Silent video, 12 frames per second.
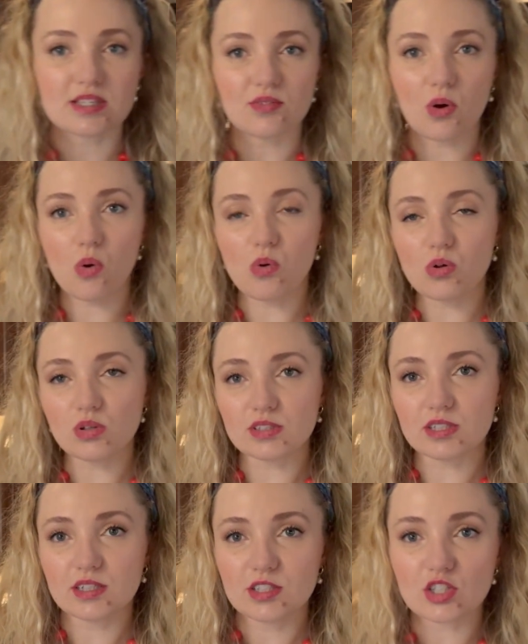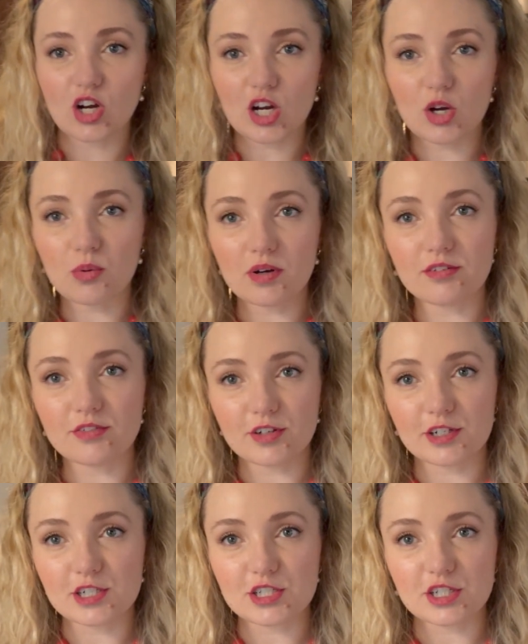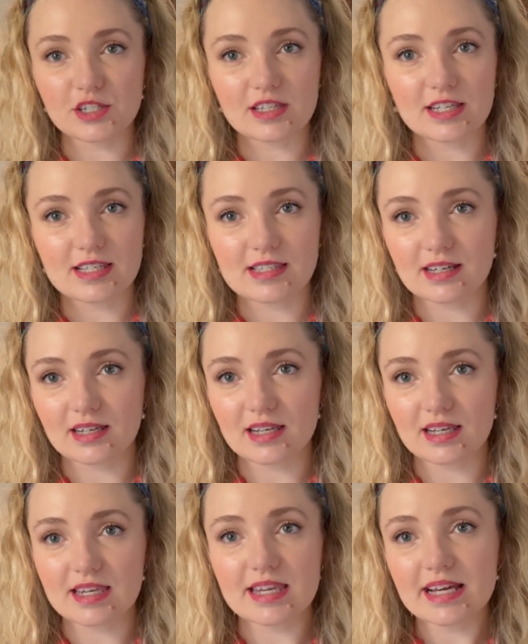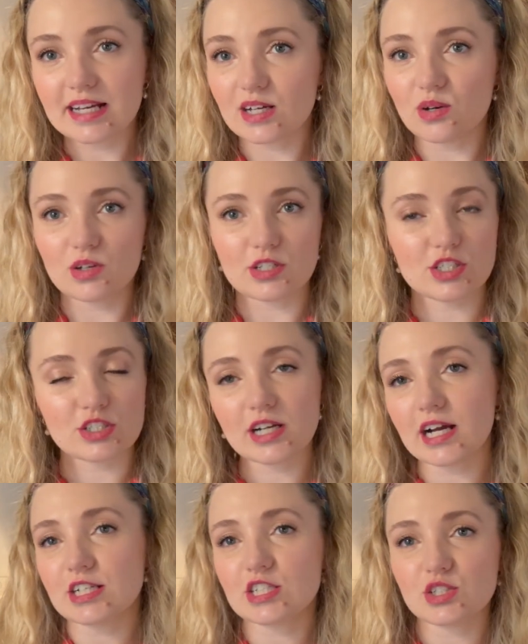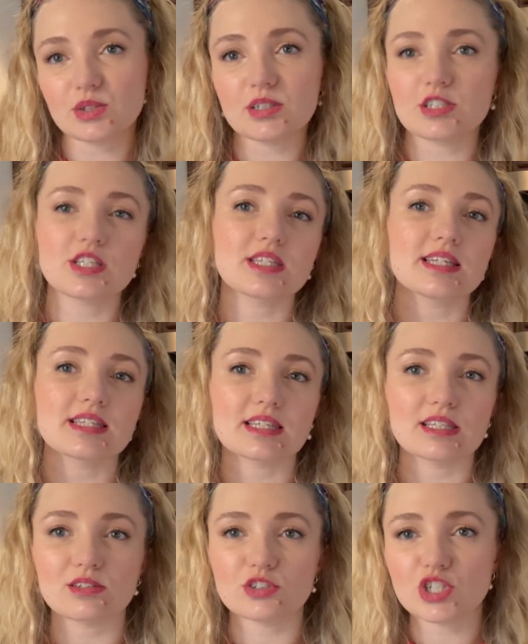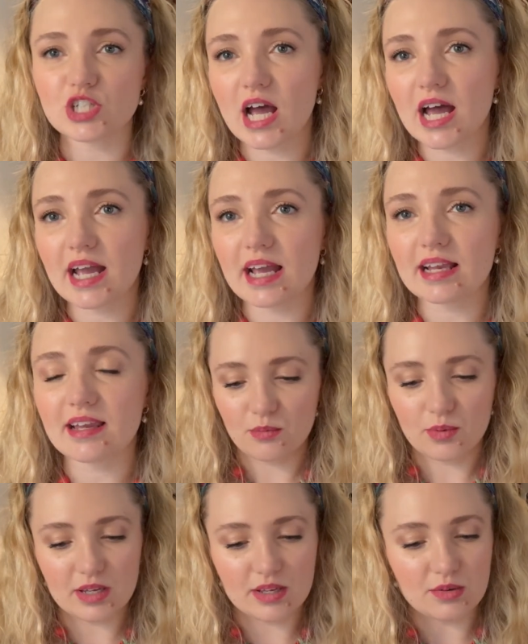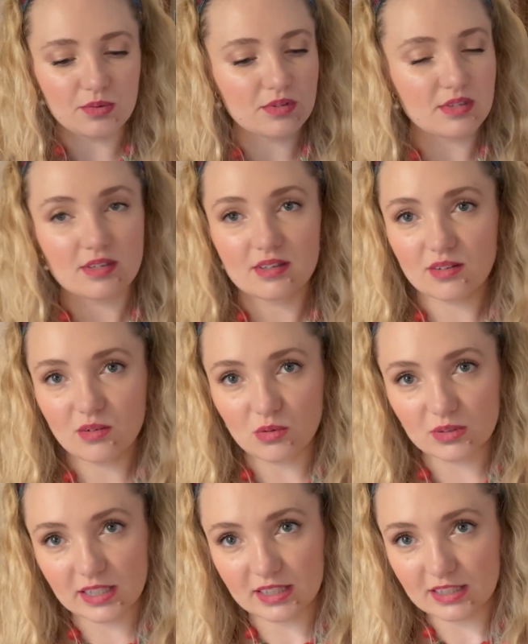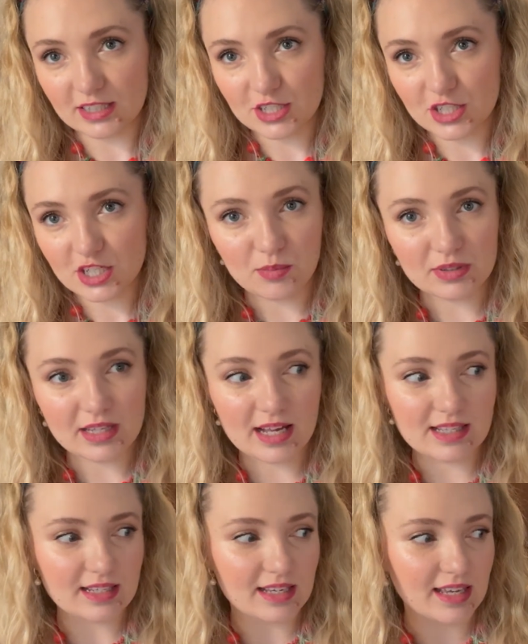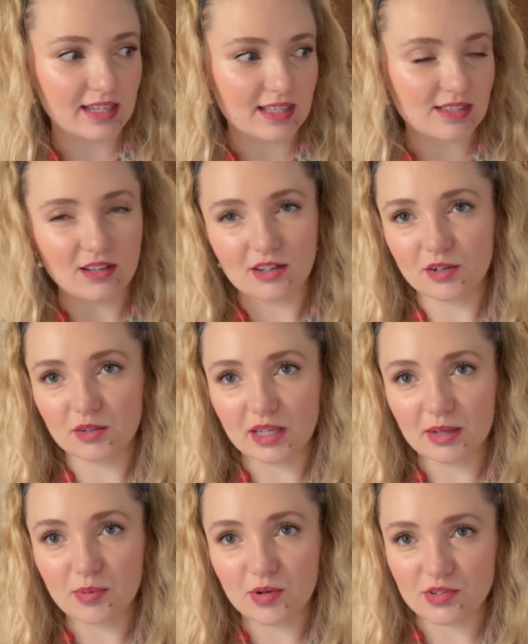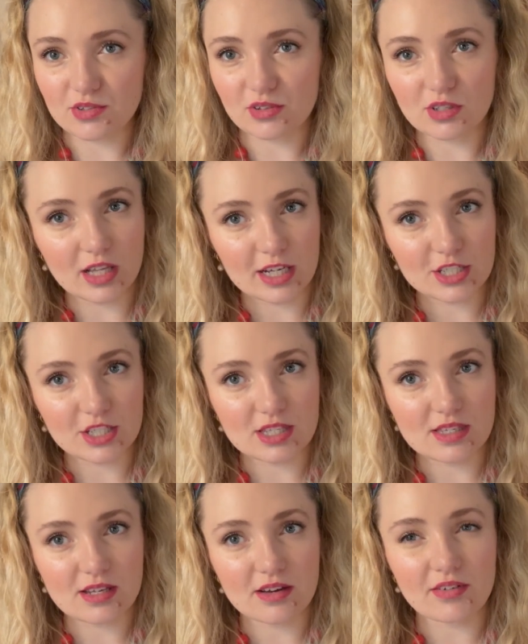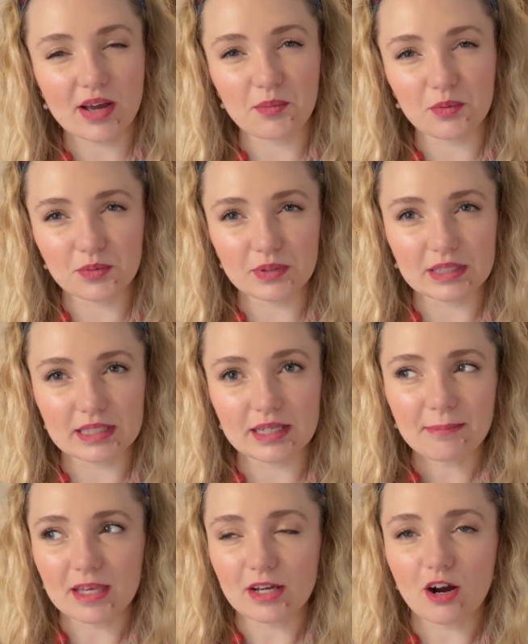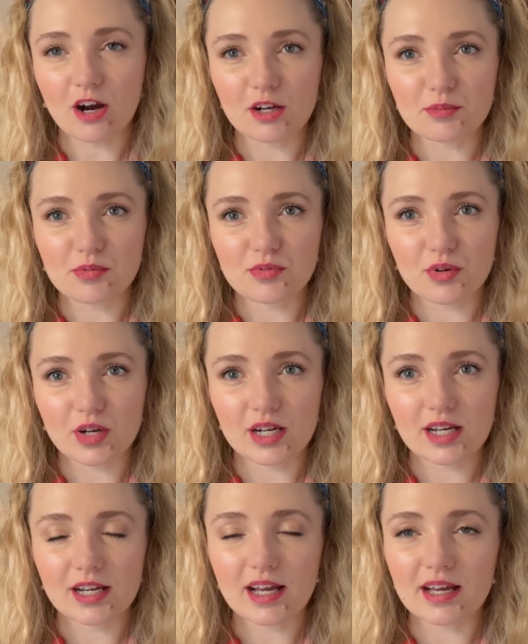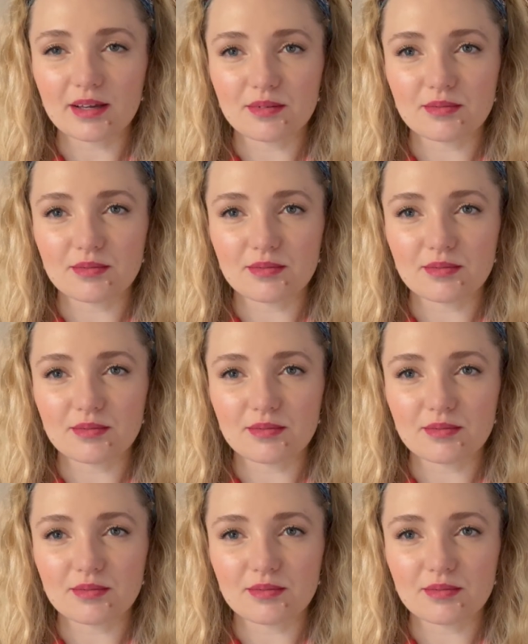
of old dark wood furniture that has got a nick or a scratch or just needs a little shine, we use Old English, but that again is on our like personal collection stuff. I would really think hard before I